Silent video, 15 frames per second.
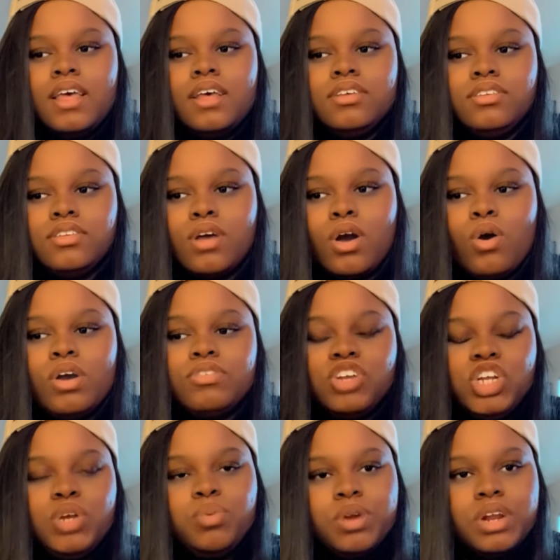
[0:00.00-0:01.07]
So if
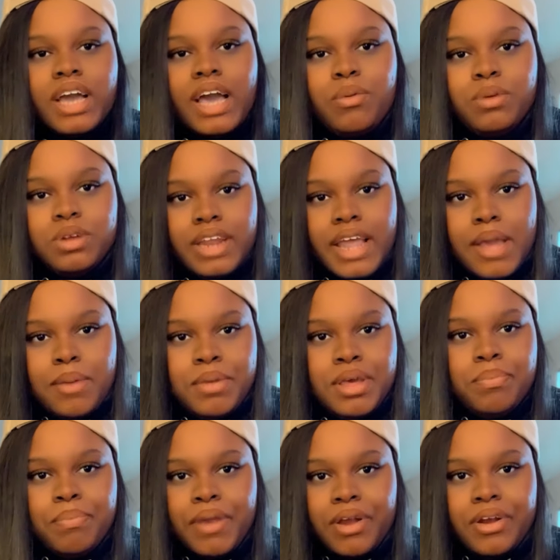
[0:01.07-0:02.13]
she would have got with
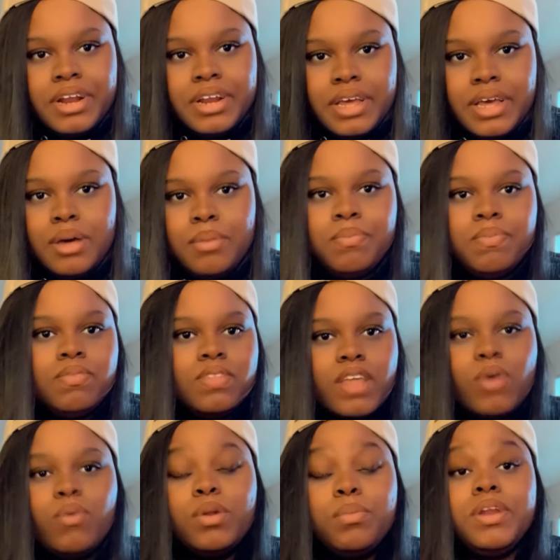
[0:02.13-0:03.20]
Damon, married him,
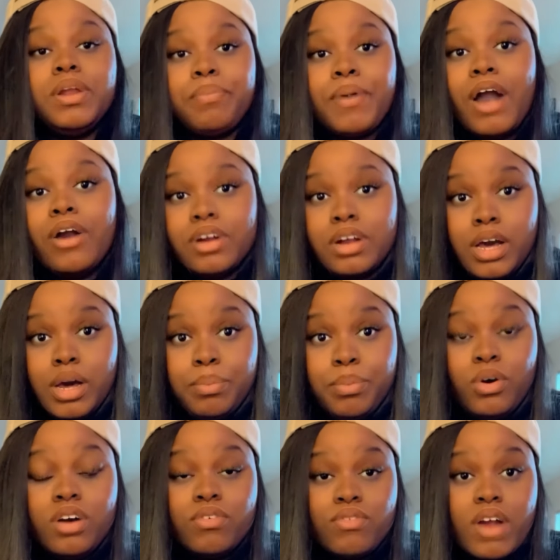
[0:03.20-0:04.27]
they would have been a power
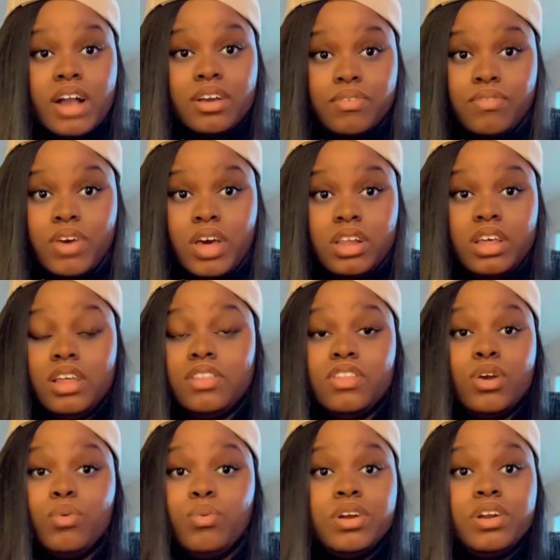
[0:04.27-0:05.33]
couple of Rockefeller, and
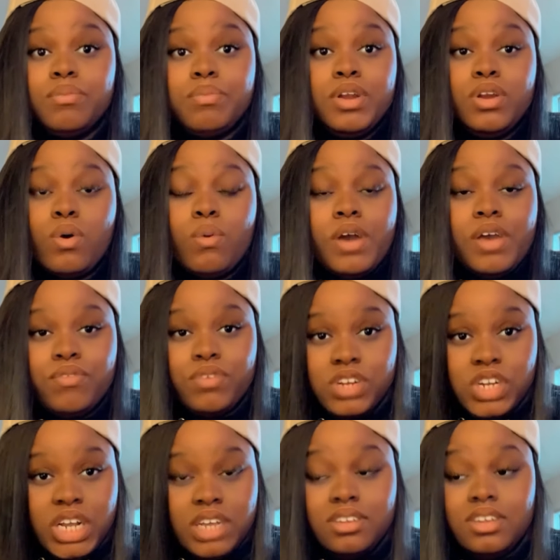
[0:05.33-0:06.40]
there wouldn't have been no way for
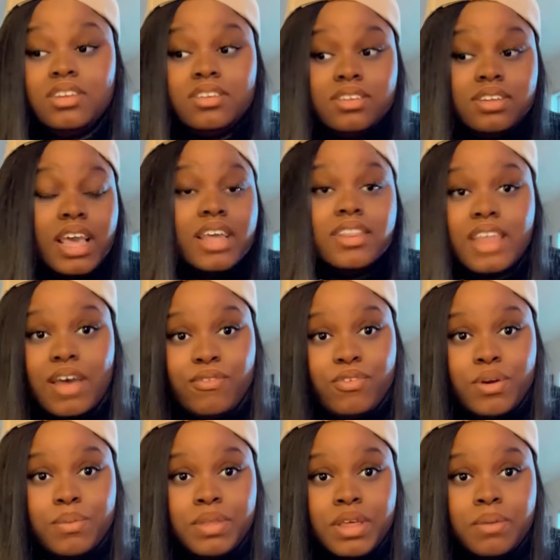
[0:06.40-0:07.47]
Jay-Z to take that
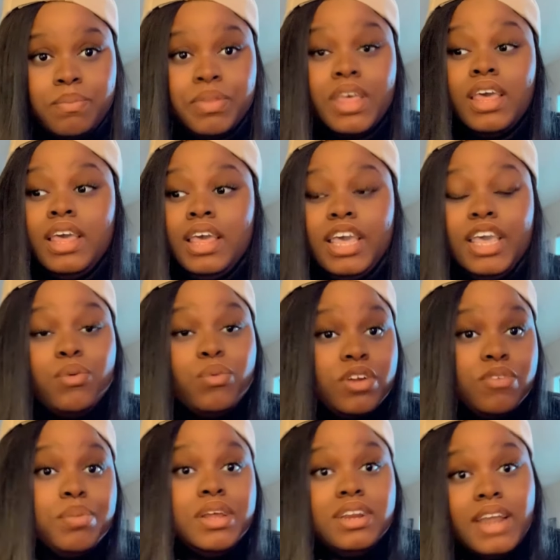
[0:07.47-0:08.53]
from them. He would
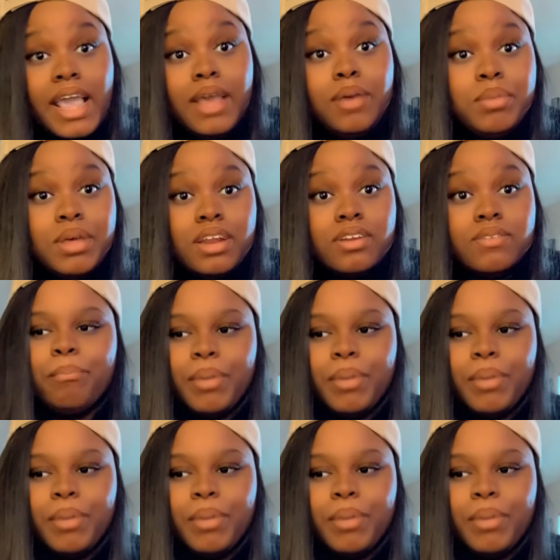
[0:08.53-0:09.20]
have been Damon.